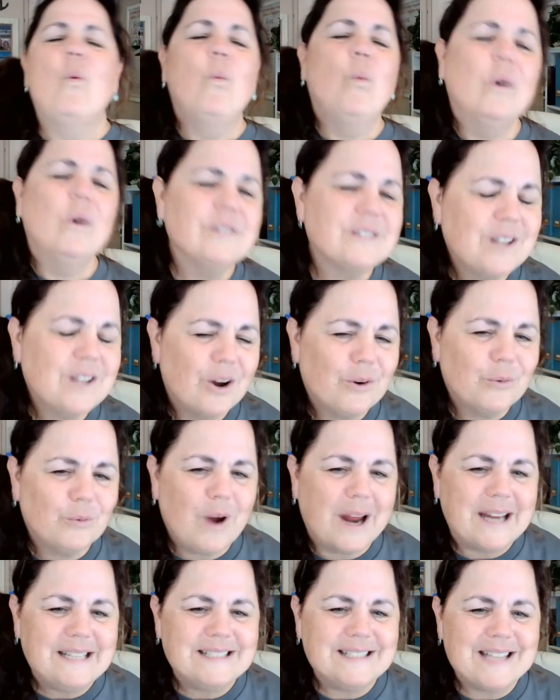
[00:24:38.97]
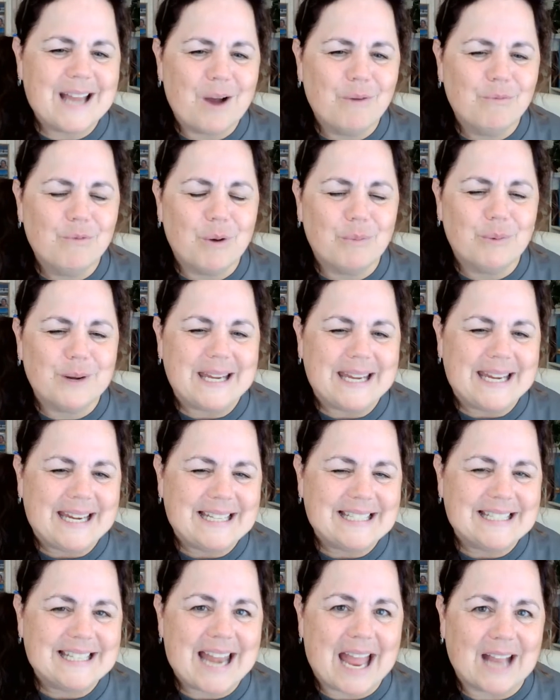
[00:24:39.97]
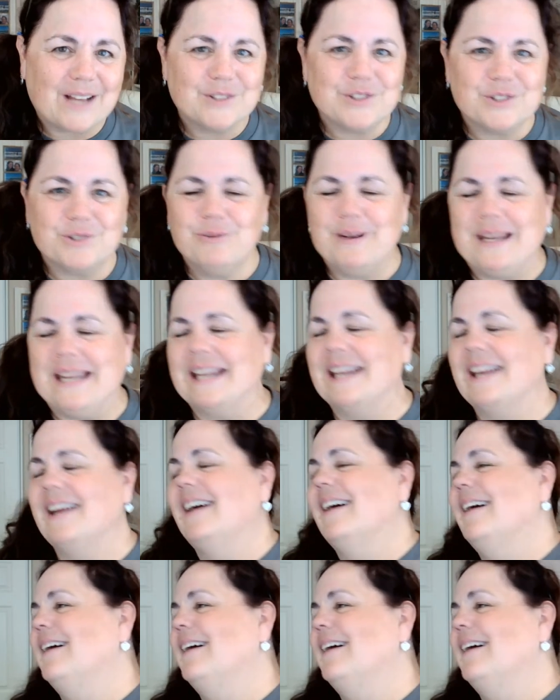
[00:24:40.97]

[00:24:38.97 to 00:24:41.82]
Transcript: we'll start writing down what we eat next week.